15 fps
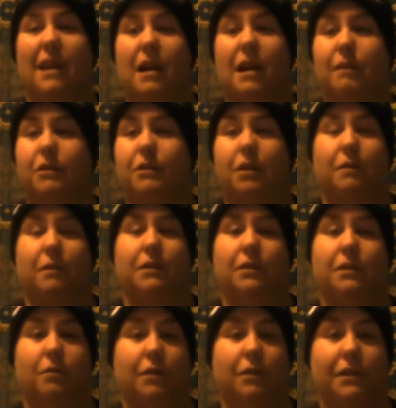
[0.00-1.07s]
I wish I was
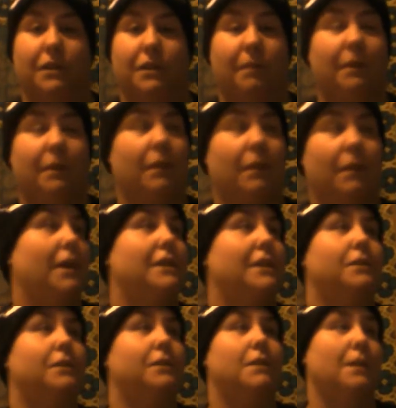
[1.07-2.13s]
at 20 something
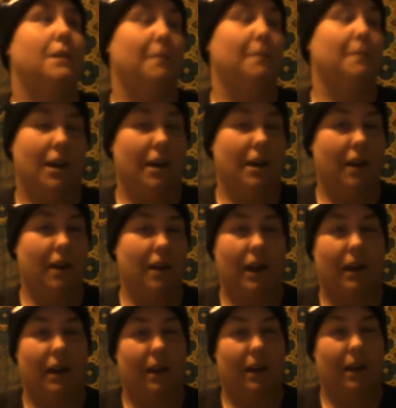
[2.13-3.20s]
waist, but I'm not.
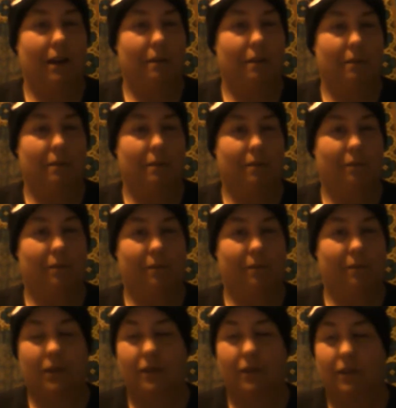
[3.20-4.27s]
I am
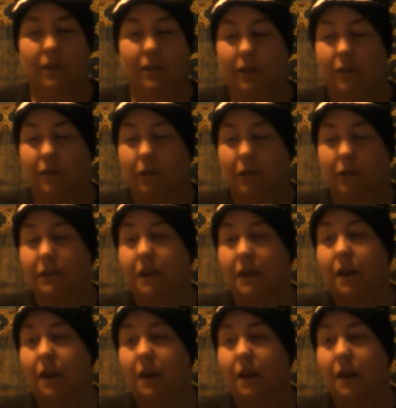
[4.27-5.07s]
still in the 40s.